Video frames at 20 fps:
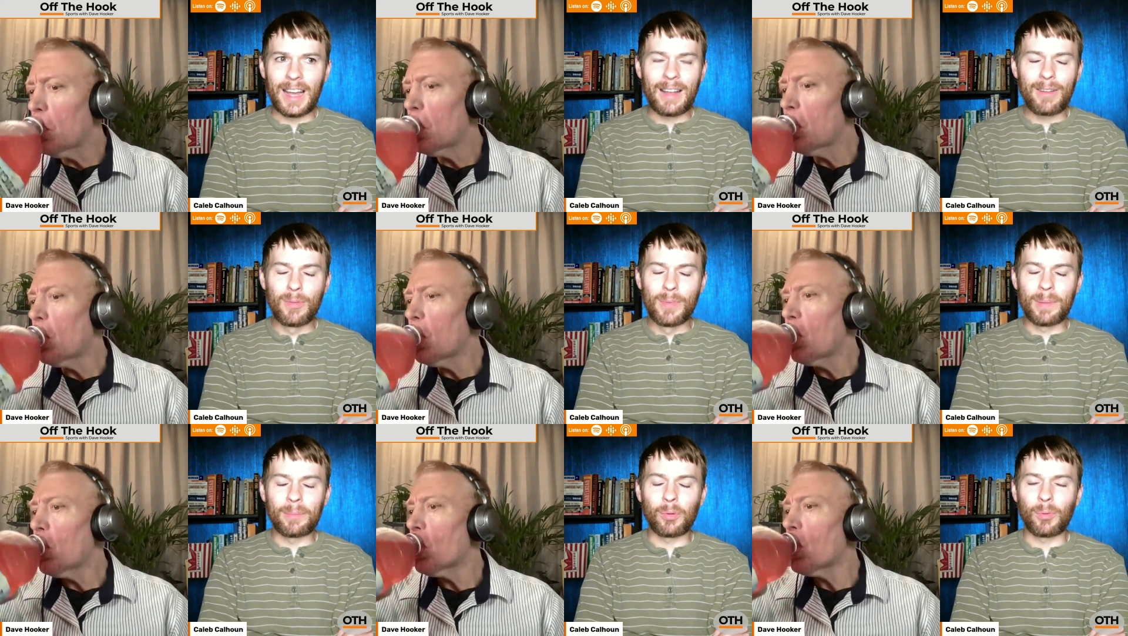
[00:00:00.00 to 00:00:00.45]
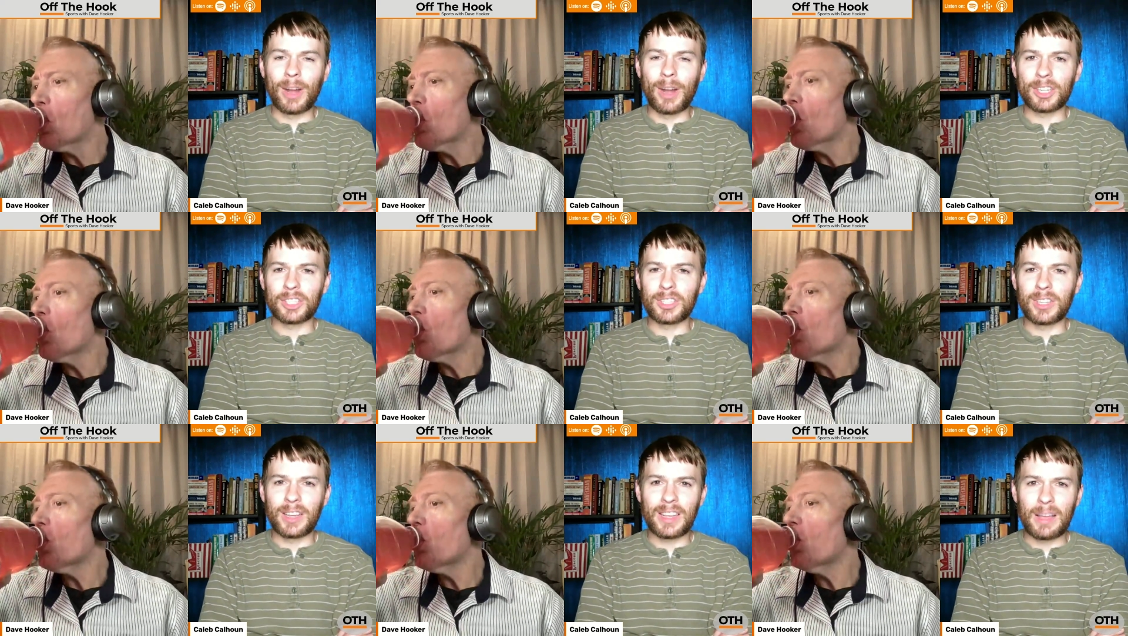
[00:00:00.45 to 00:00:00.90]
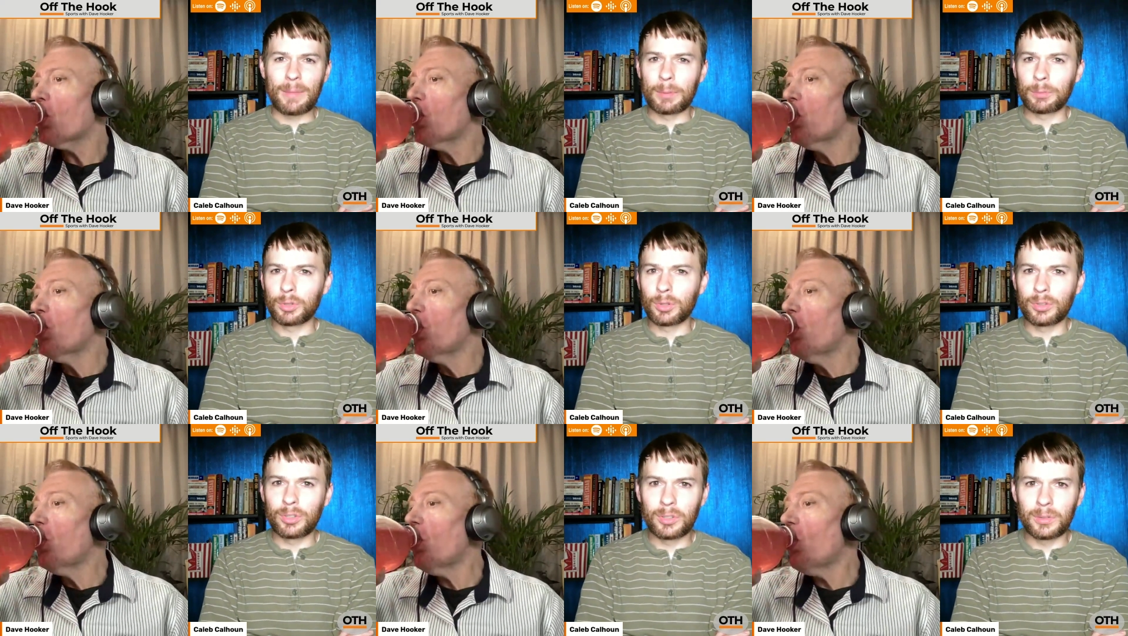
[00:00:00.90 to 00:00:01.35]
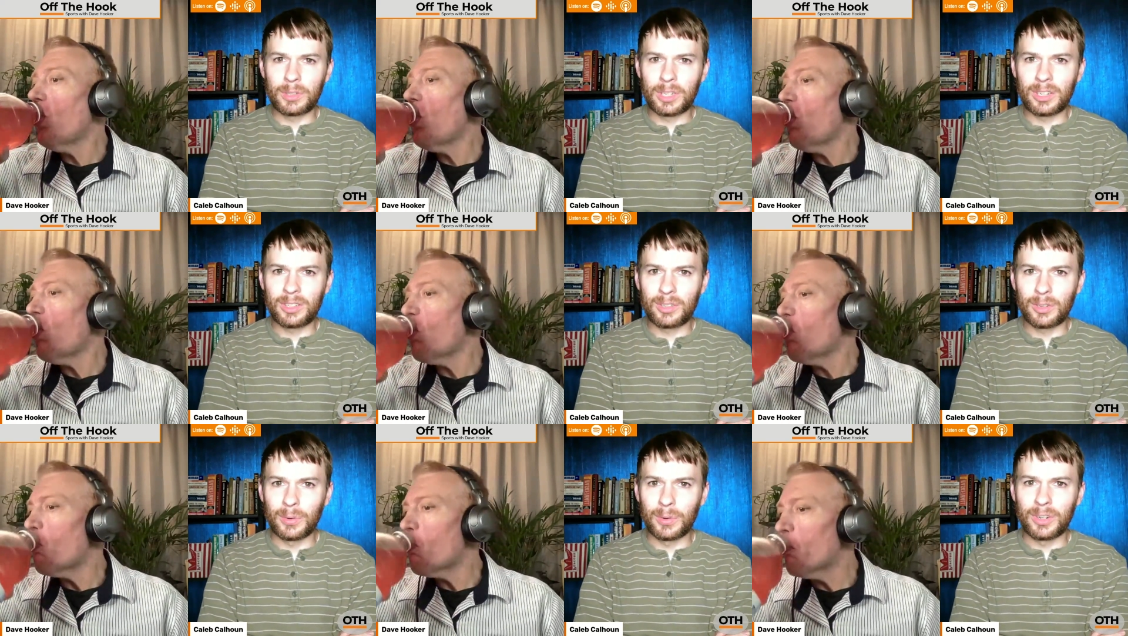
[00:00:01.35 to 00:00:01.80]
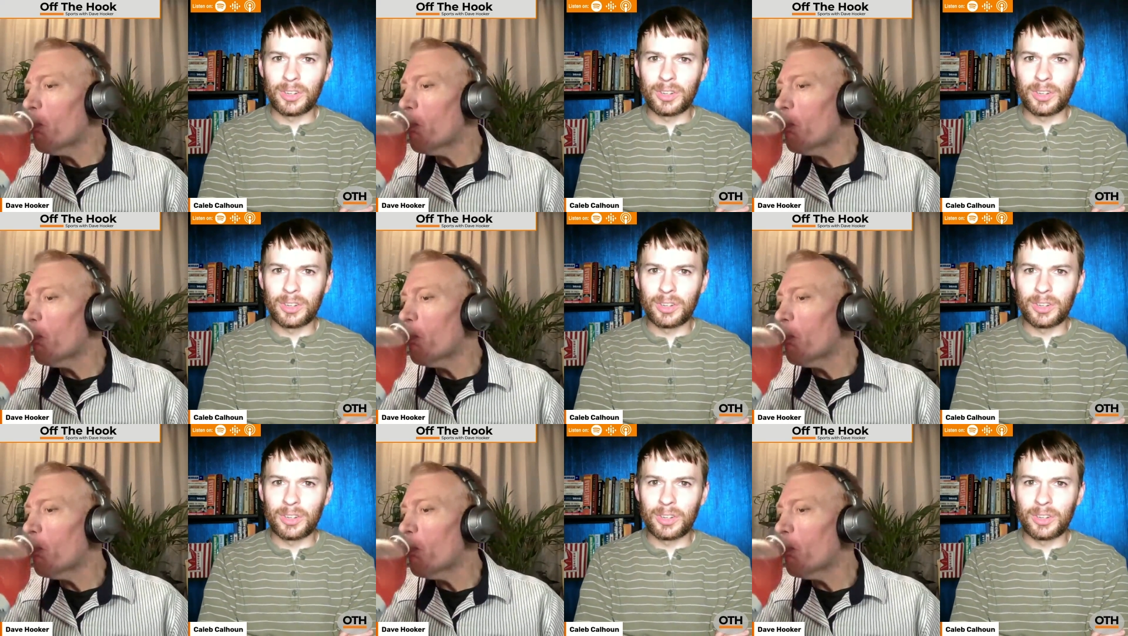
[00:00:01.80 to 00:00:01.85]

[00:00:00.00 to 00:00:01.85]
Speaker 1: I remember watching that game. I'm sure you did too.